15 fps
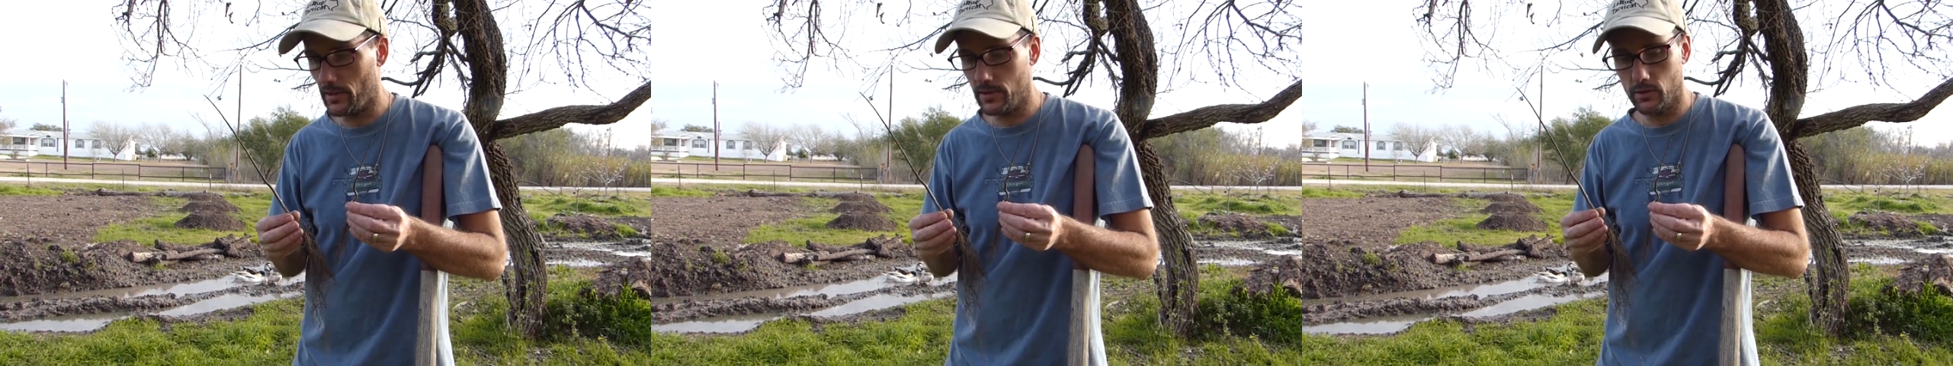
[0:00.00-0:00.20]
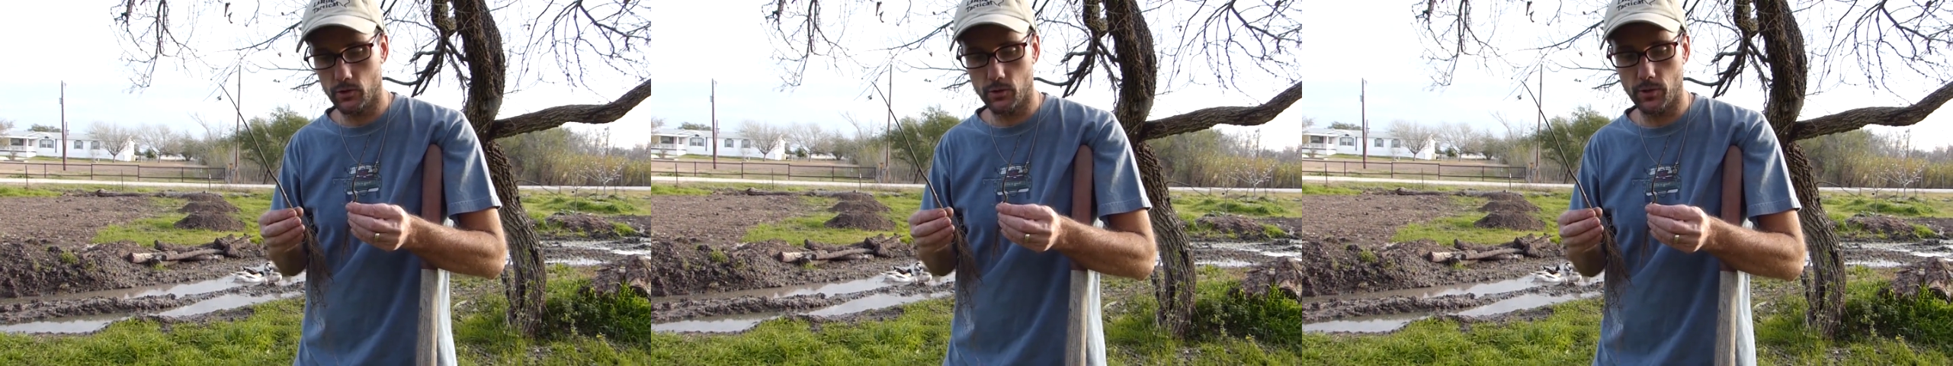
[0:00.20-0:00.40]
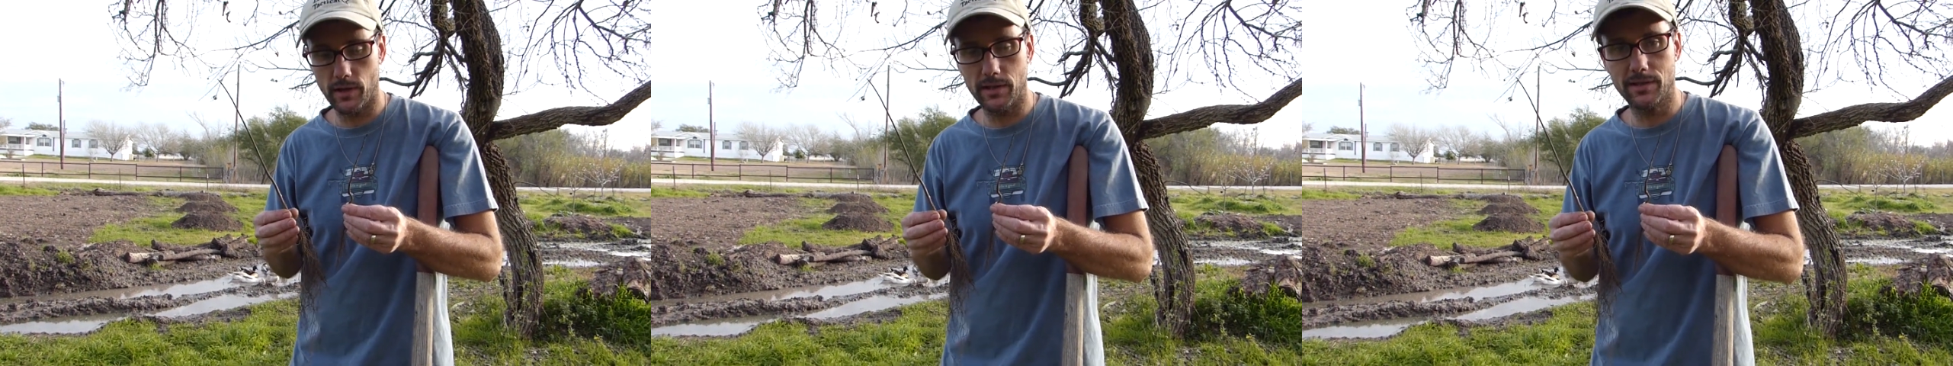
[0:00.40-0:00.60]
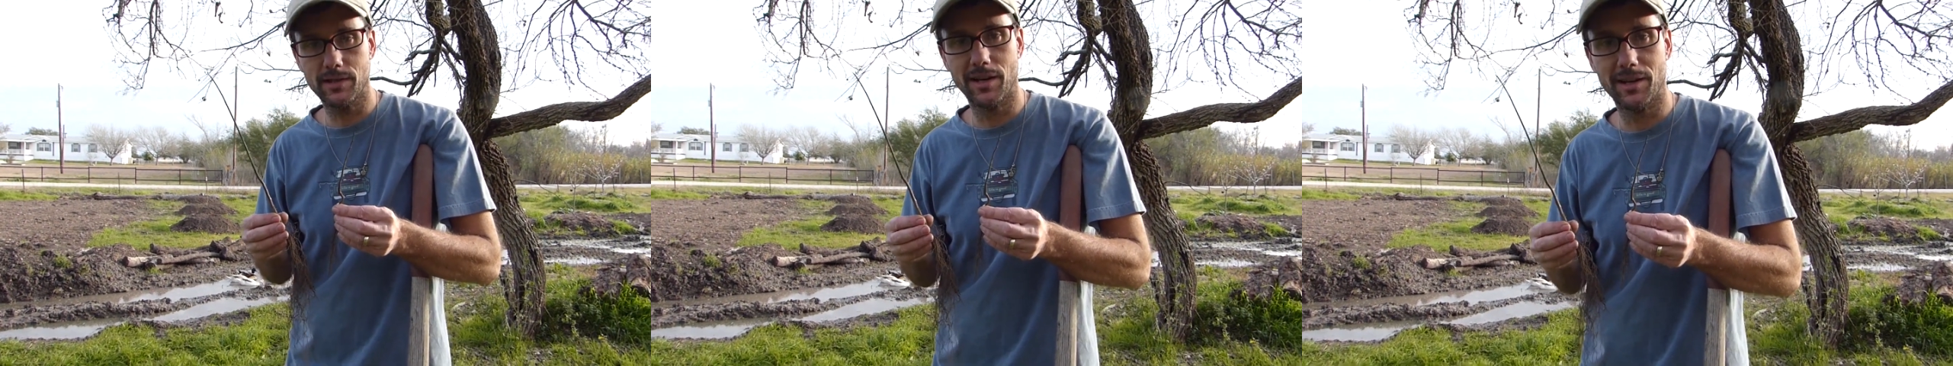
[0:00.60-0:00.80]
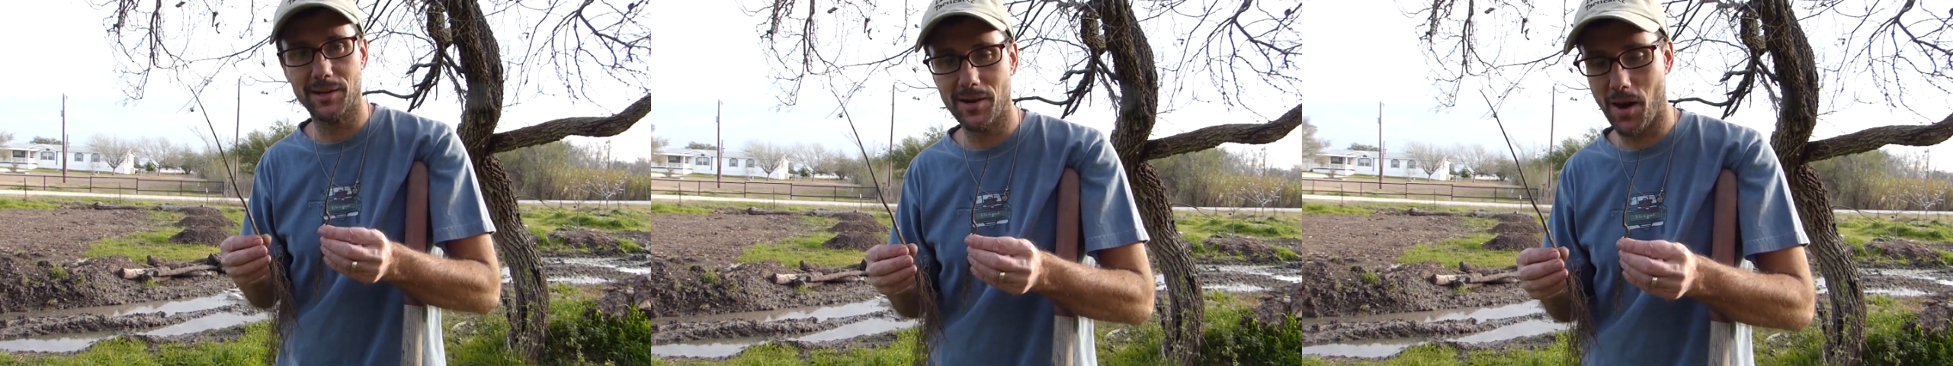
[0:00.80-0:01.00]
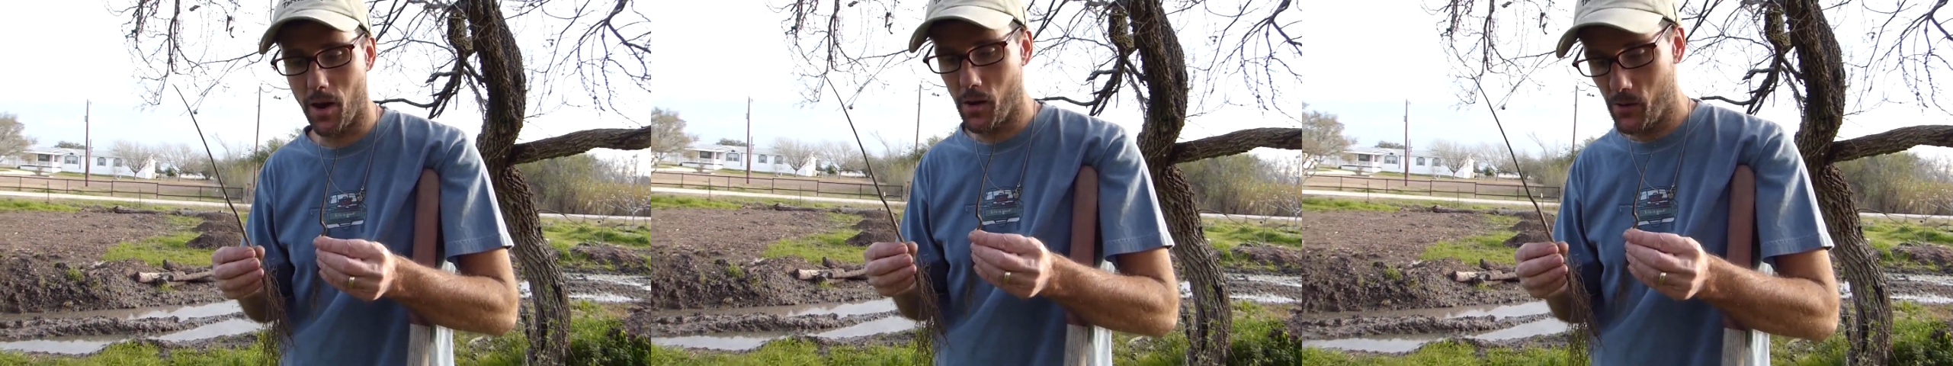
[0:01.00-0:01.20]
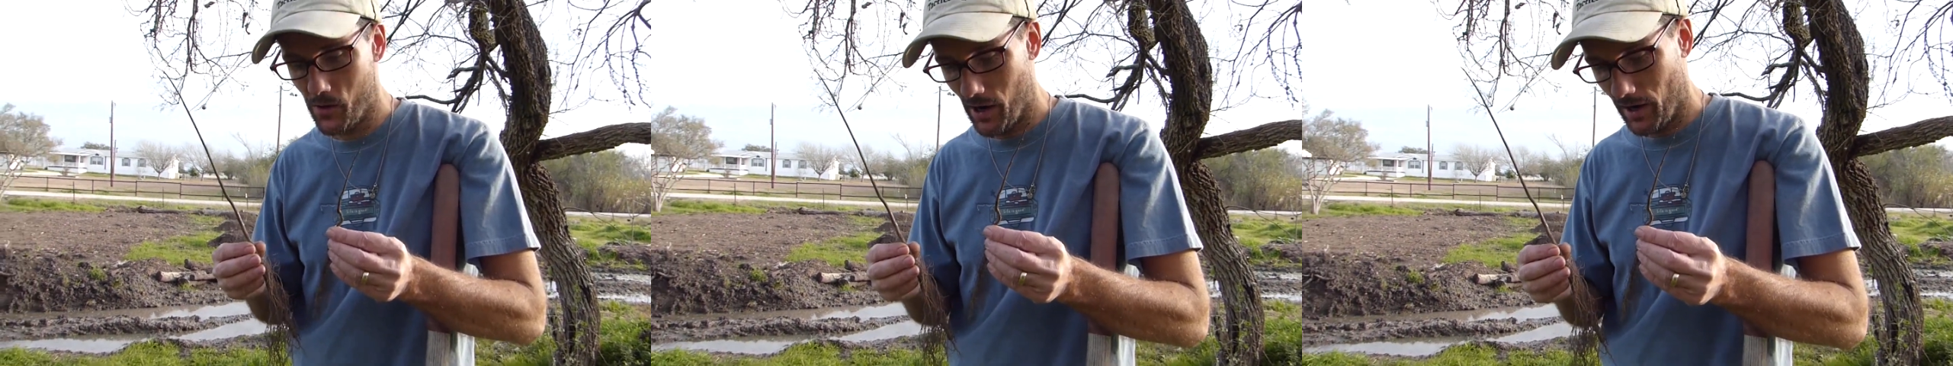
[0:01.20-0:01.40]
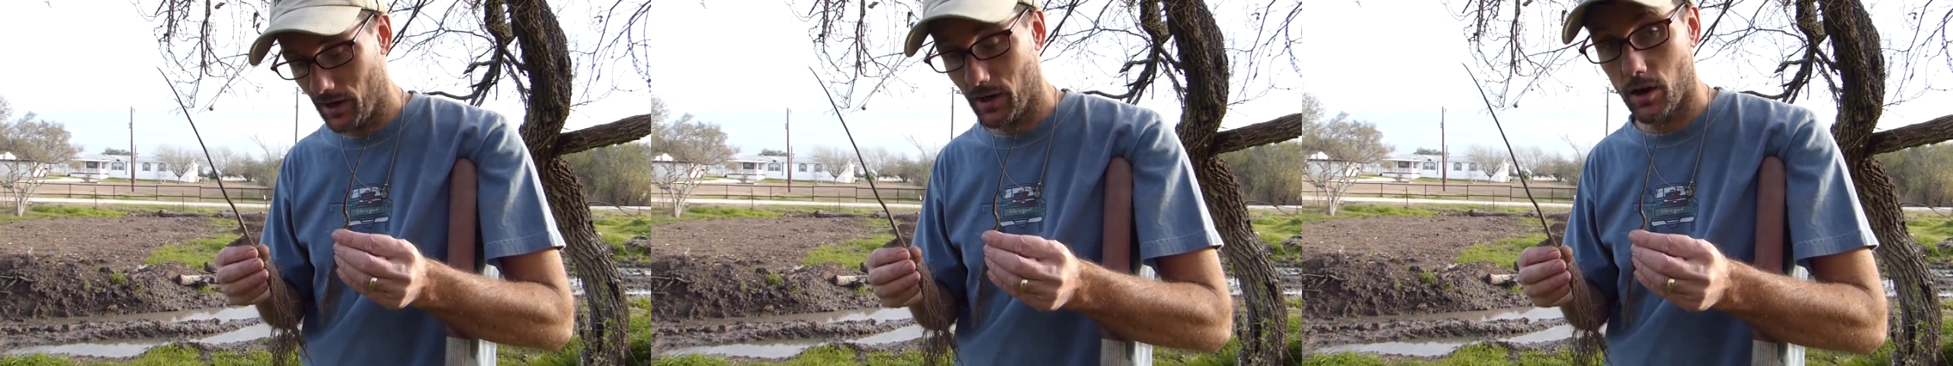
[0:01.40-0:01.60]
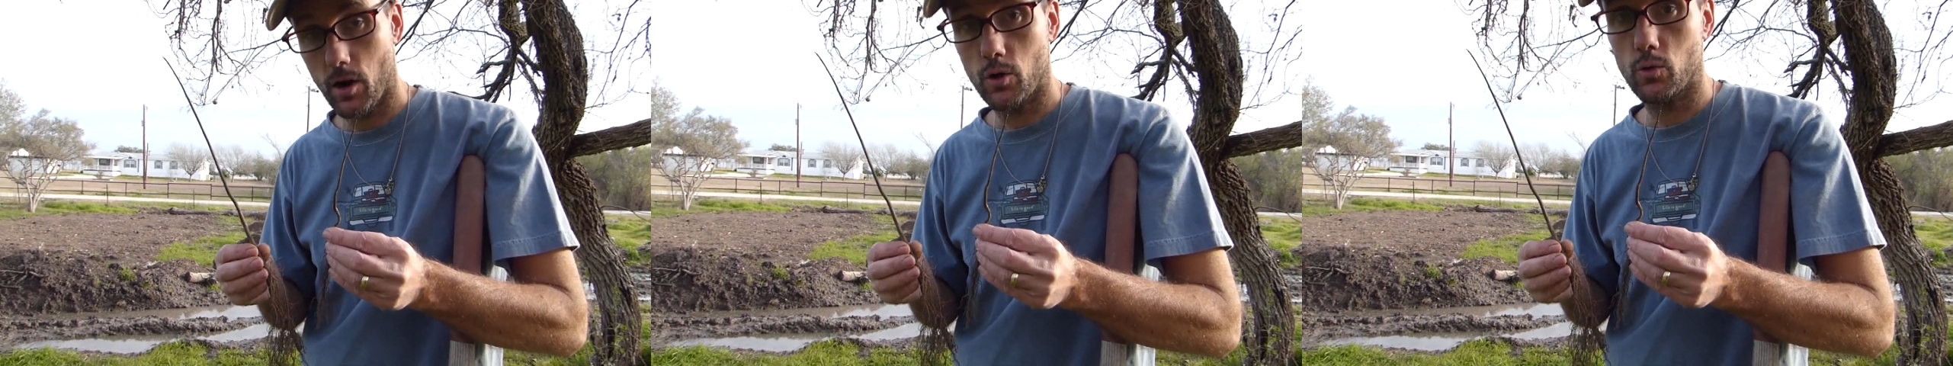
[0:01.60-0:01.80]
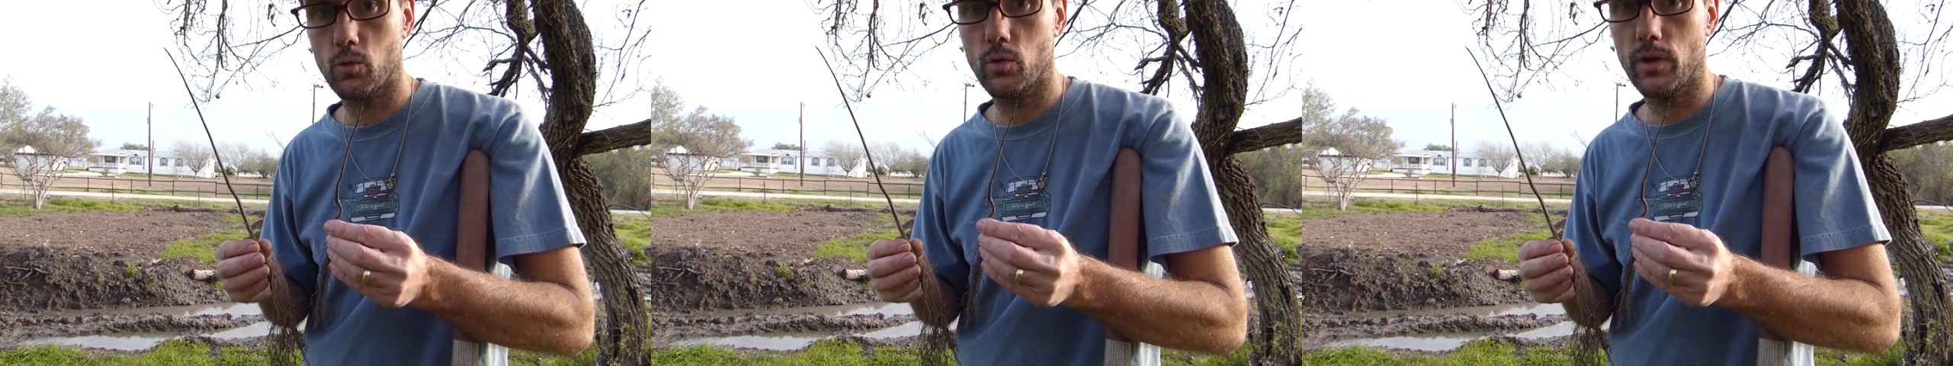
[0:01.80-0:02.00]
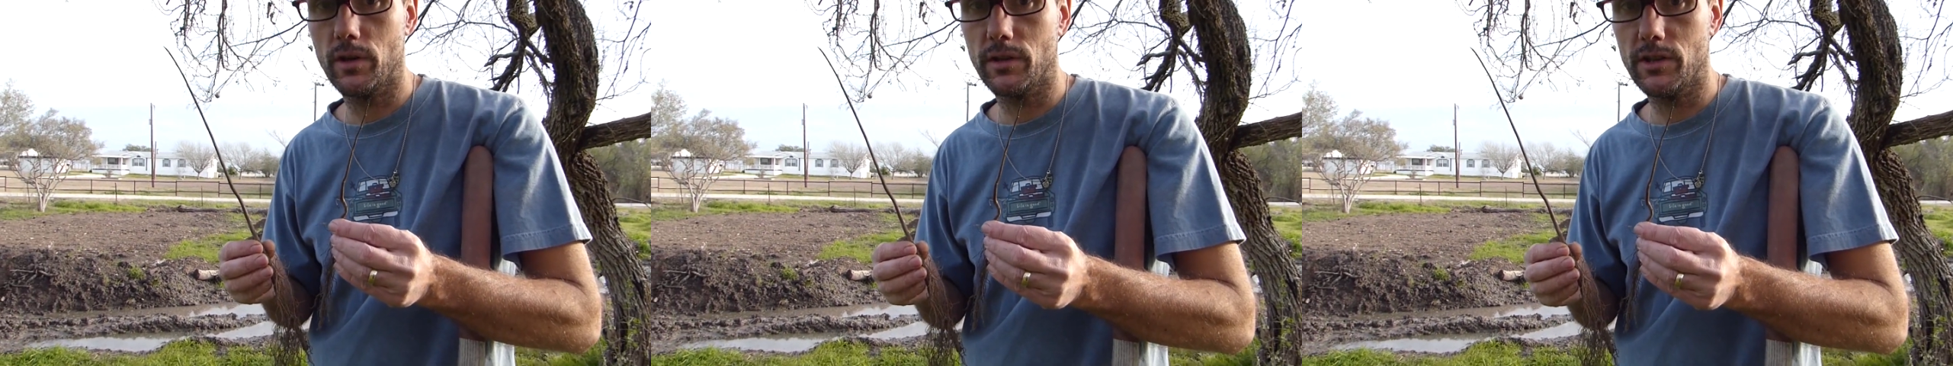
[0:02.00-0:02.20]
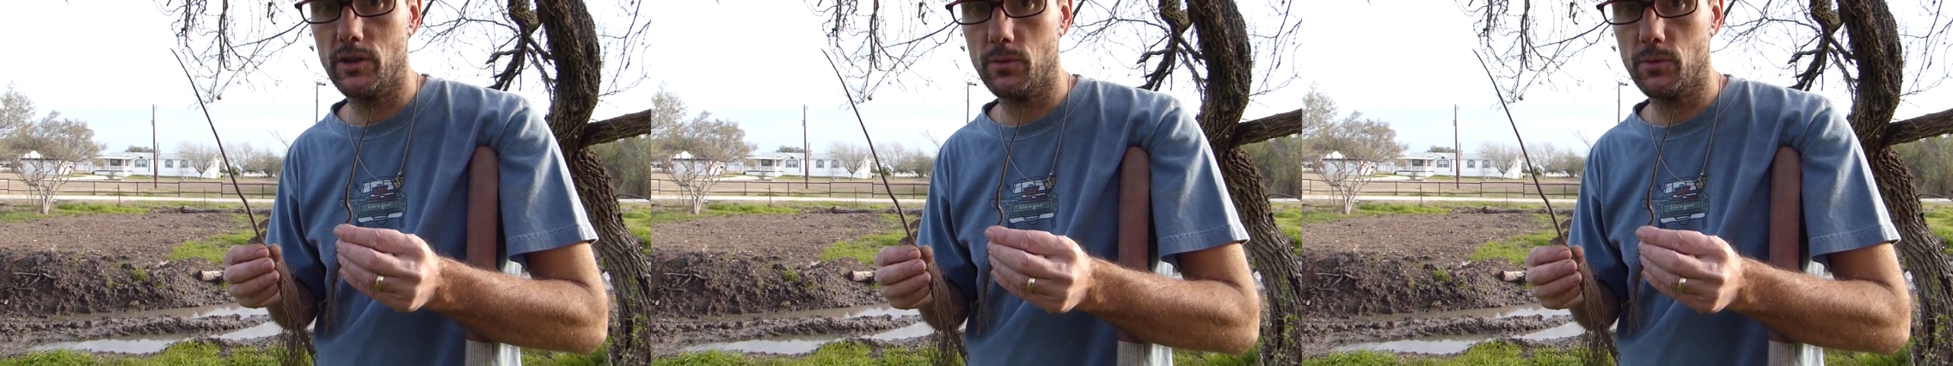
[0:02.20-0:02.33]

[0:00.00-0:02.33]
these trees are really